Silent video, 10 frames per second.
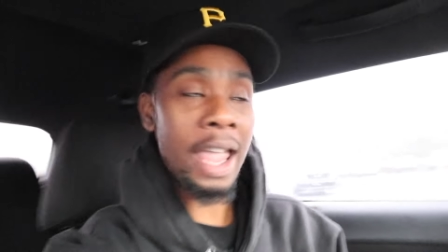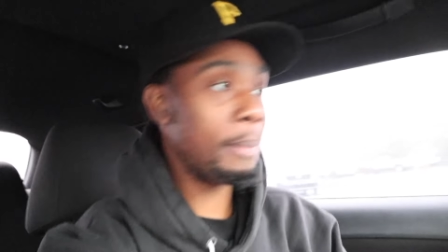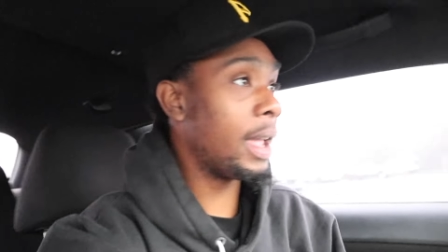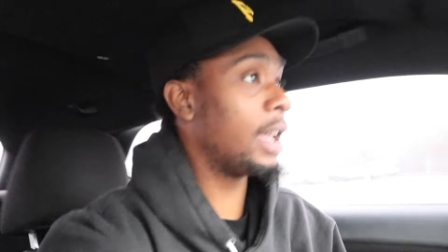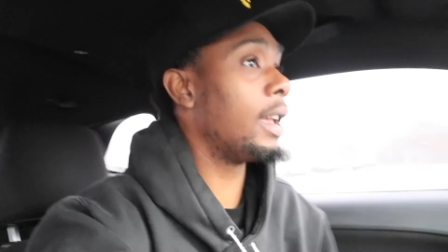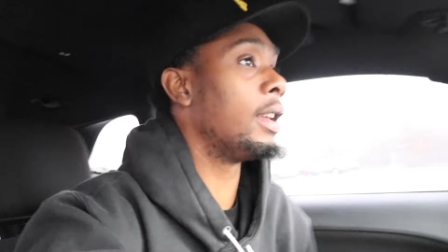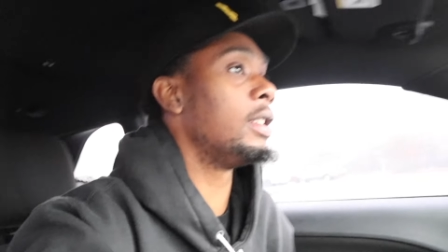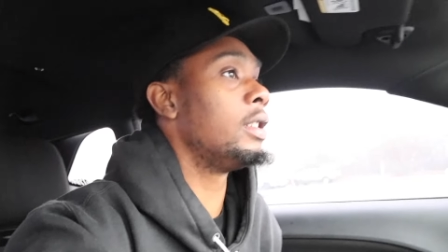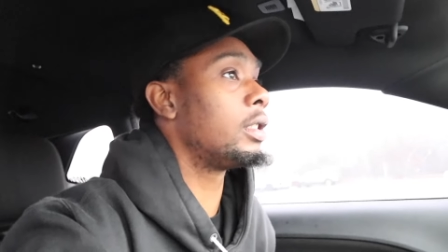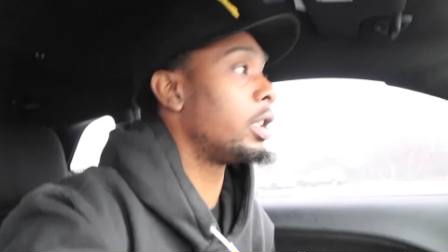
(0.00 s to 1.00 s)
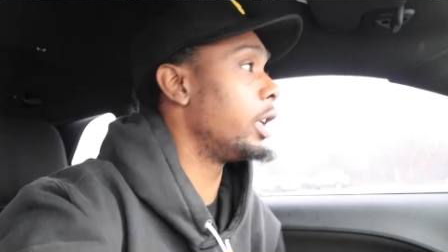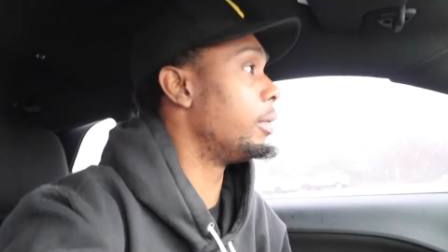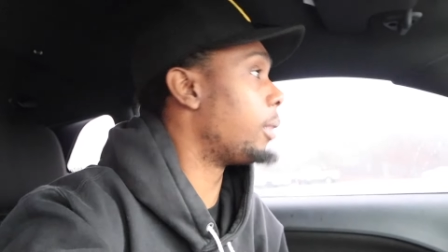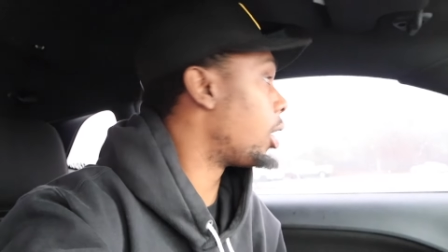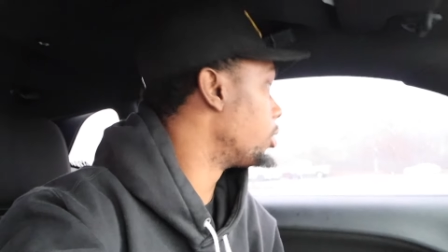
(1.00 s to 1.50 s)
Hey, man. You
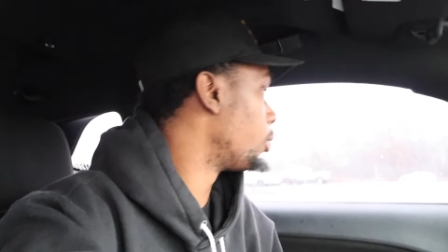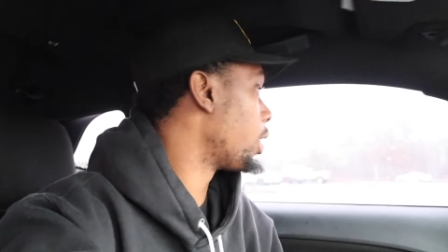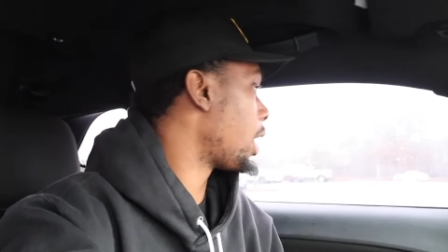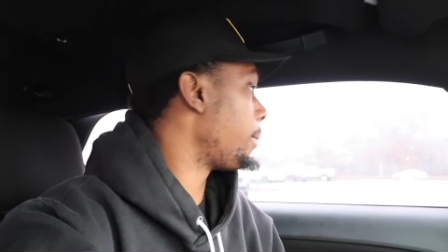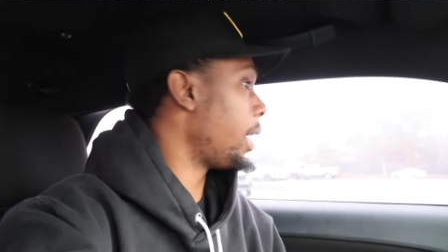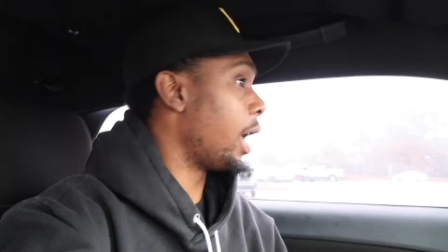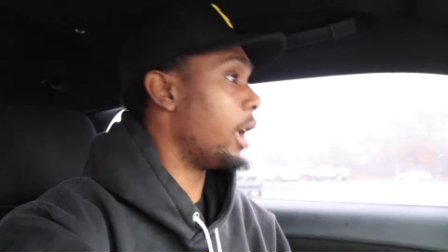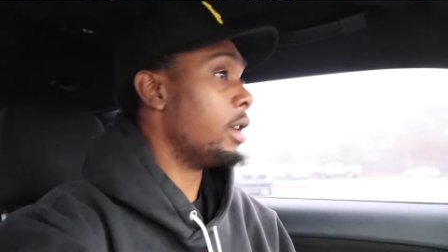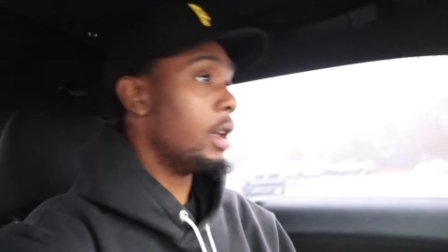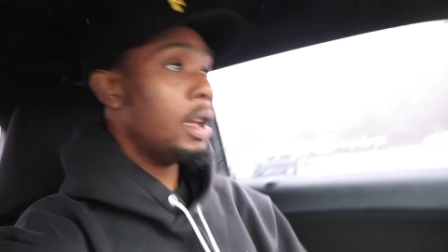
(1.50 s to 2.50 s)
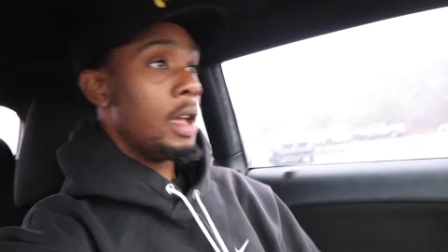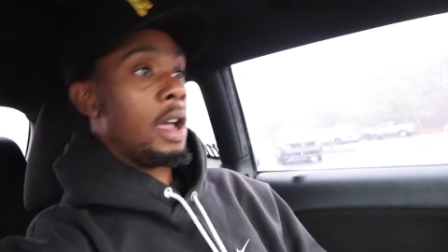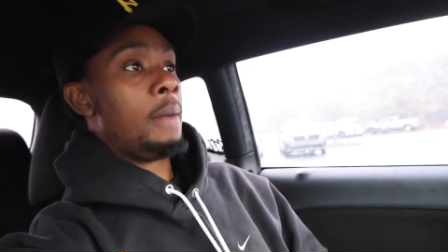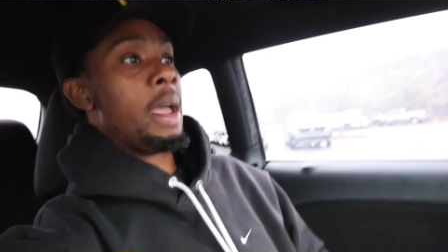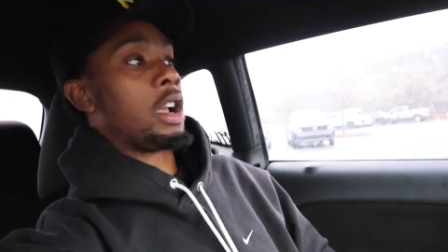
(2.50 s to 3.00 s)
see, bro, where I'm at.
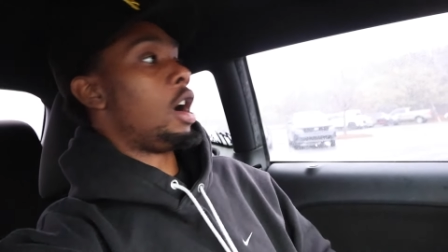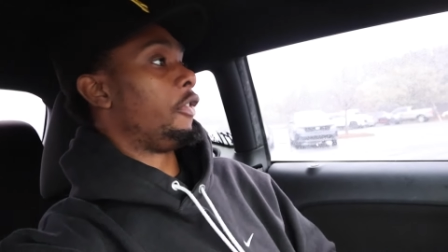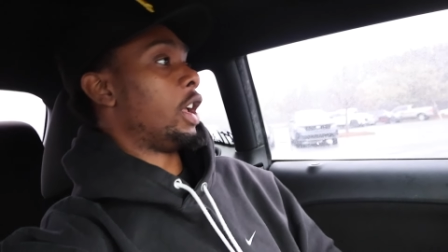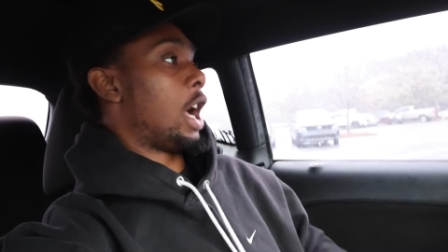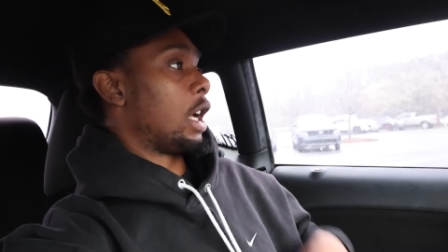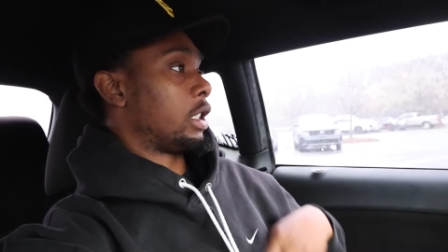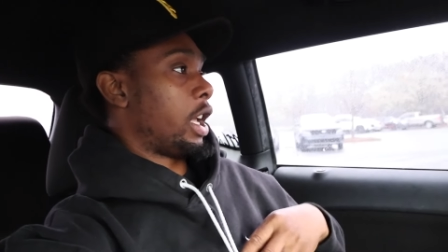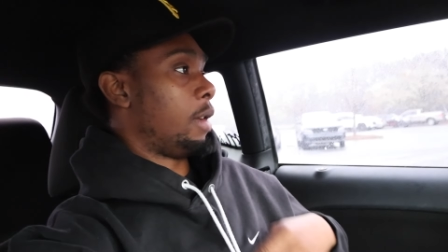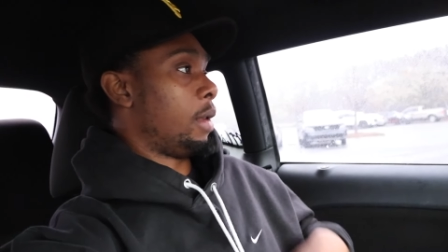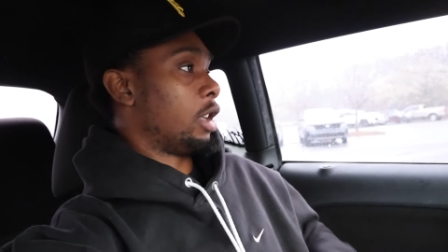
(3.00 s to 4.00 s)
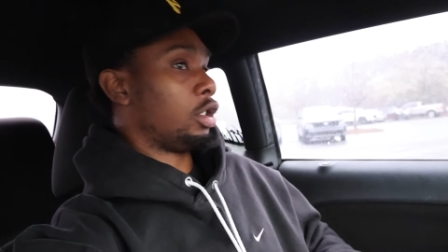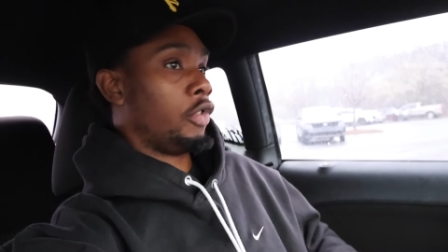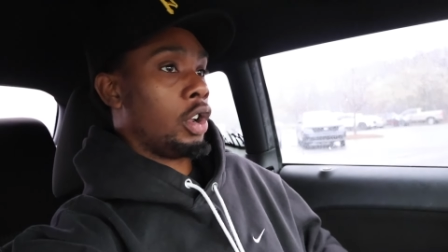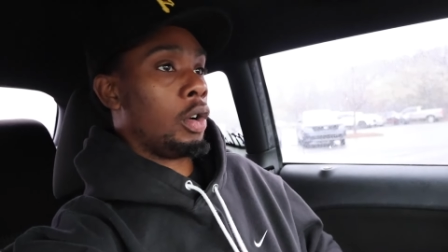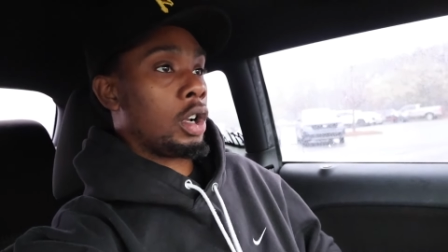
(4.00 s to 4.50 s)
I'm at Coffee and Octane, man. So
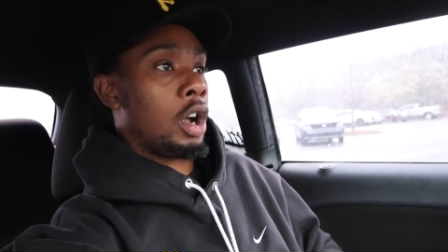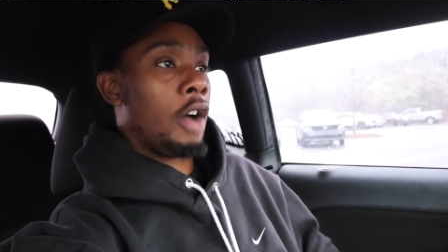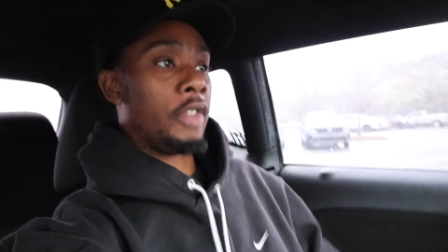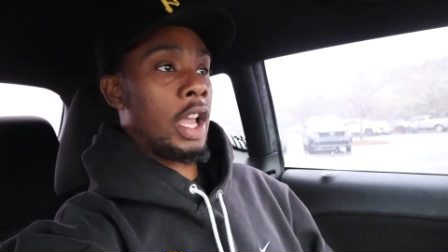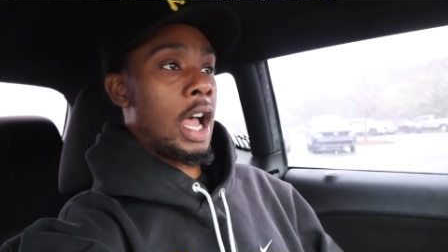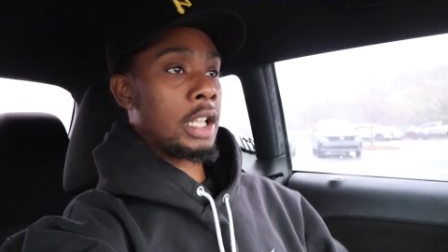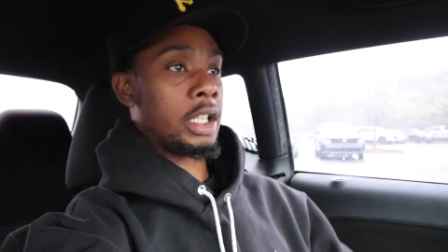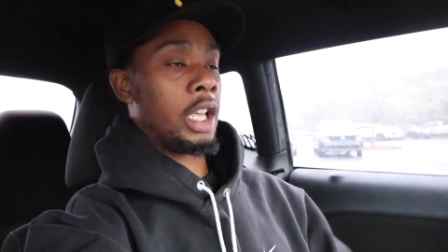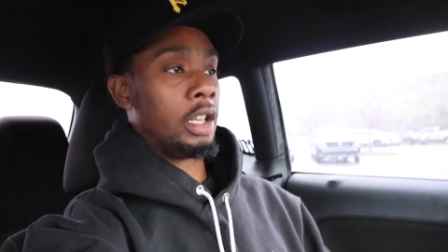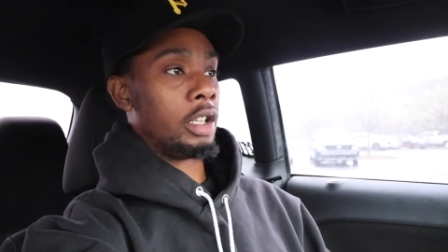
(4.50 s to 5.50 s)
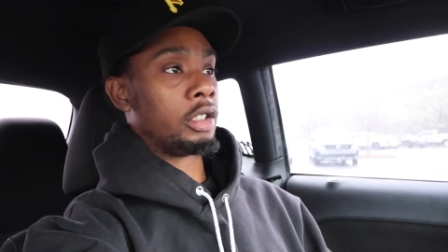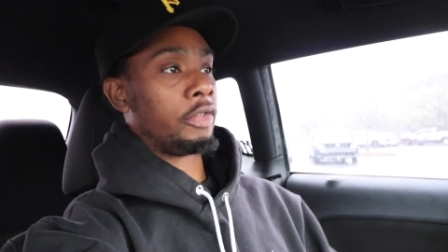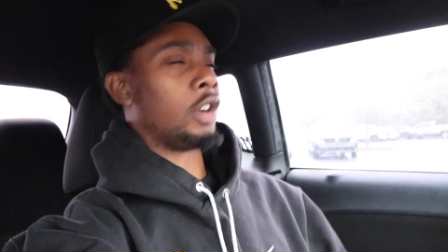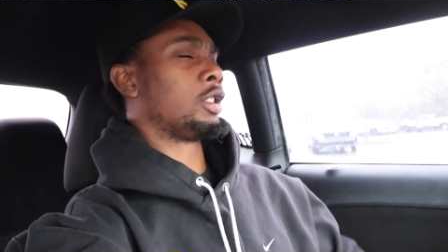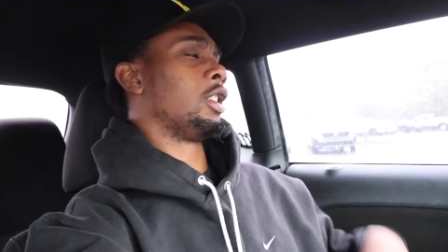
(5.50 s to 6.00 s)
if you don't know what Coffee and Octane is,
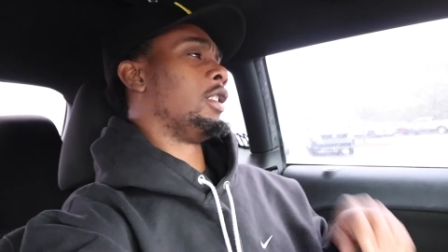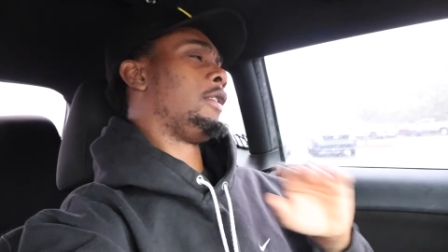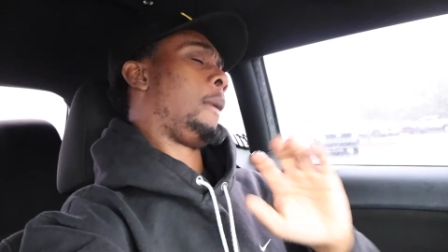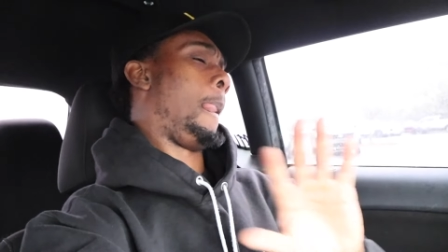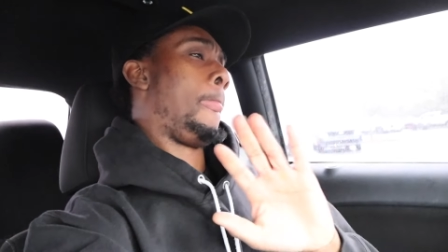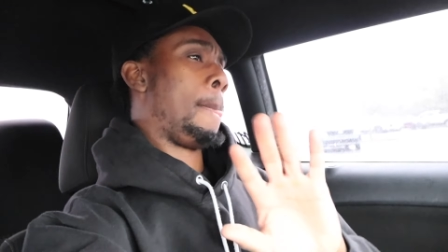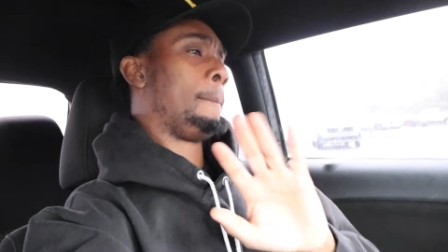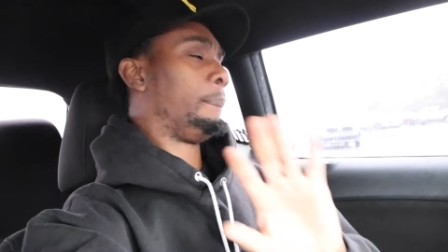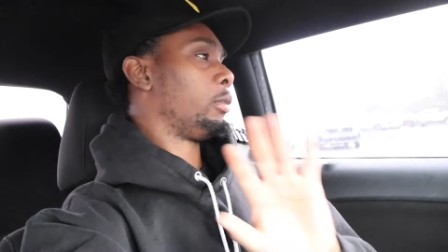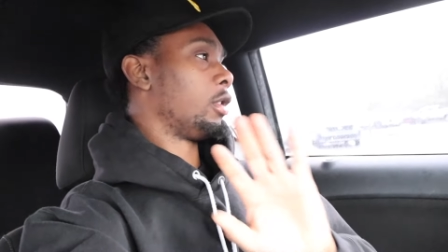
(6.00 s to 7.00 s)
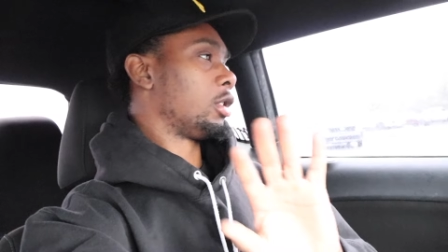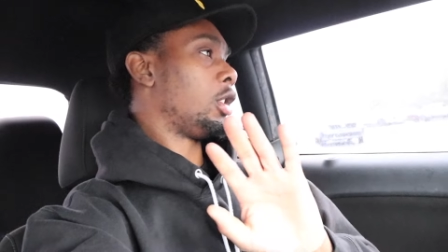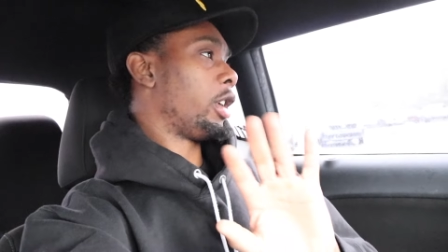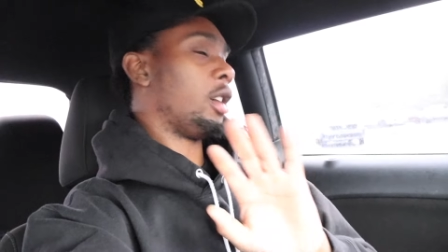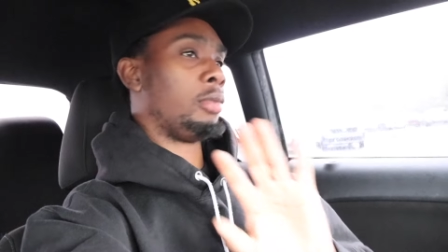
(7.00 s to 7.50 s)
first off,
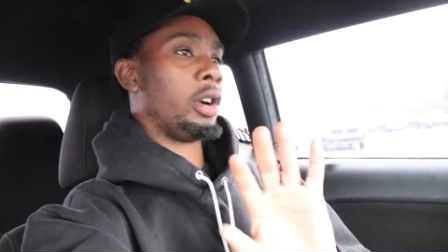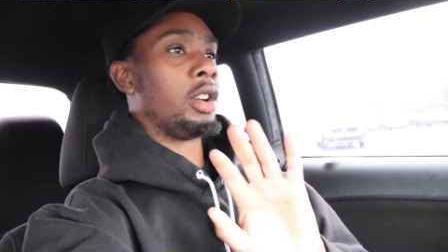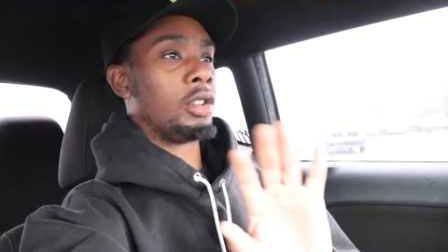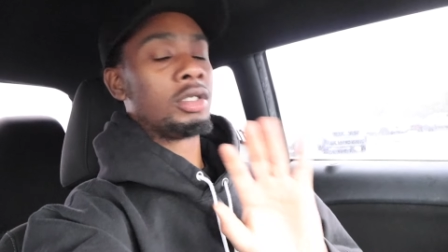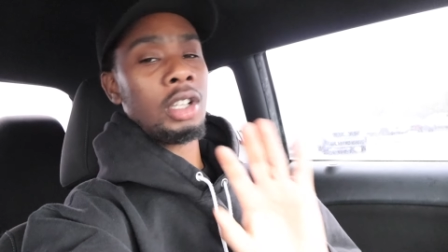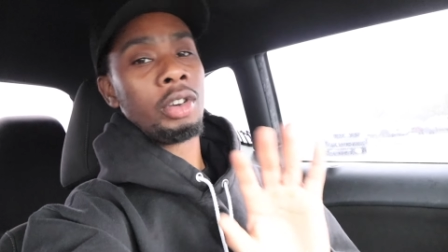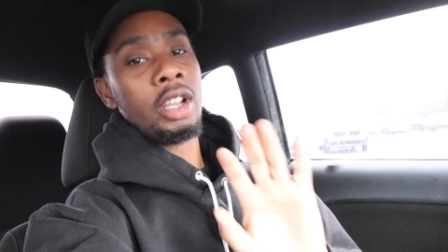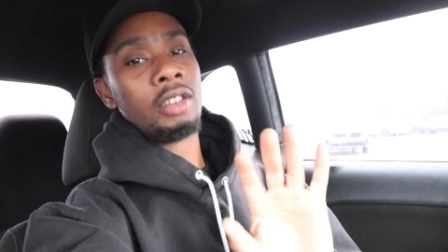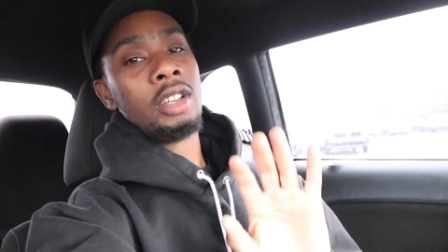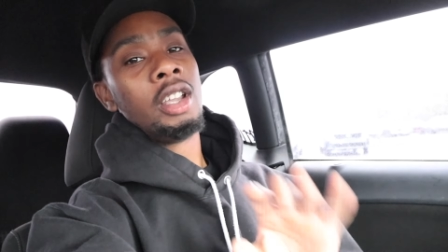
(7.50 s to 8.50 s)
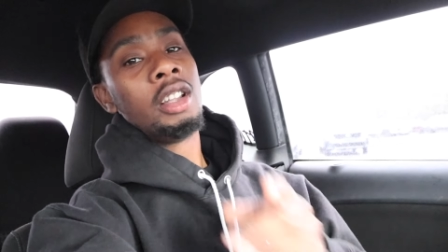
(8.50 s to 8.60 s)
slow down, Brando. Slow down.